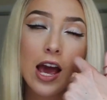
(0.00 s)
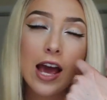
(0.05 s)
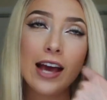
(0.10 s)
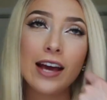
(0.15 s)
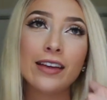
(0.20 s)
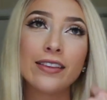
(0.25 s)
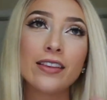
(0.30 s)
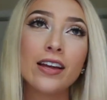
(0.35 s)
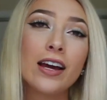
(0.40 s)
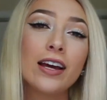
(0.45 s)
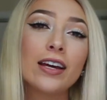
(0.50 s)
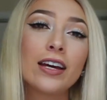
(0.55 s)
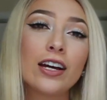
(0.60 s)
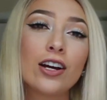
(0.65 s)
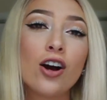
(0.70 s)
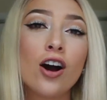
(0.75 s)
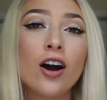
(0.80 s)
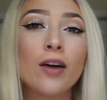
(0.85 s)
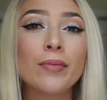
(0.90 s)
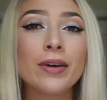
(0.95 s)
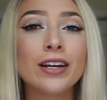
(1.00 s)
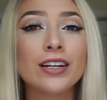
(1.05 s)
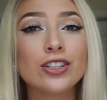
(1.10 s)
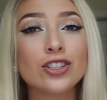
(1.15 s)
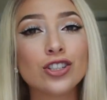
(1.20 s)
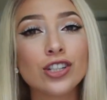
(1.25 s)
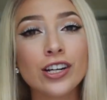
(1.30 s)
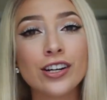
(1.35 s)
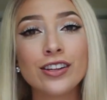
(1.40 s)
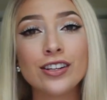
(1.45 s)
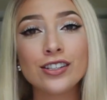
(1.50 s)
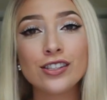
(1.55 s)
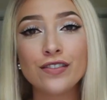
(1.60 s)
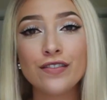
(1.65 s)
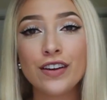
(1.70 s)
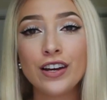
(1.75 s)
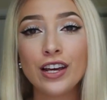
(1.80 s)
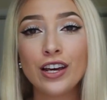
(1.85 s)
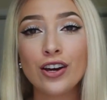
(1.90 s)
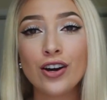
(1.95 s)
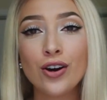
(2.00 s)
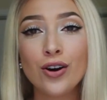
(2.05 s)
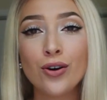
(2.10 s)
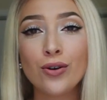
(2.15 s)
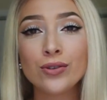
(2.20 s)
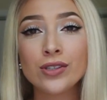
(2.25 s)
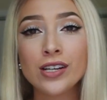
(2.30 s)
and like and comment and share this video